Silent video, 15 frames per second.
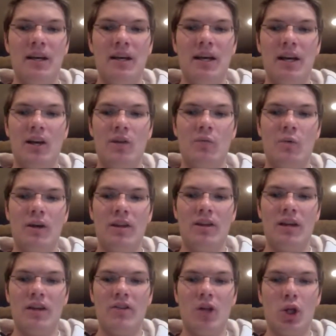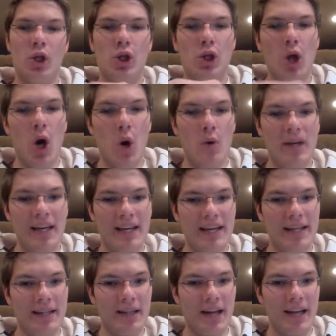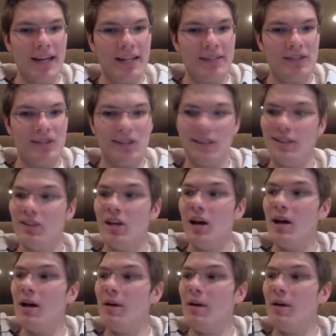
and with the low-key lighting scenes,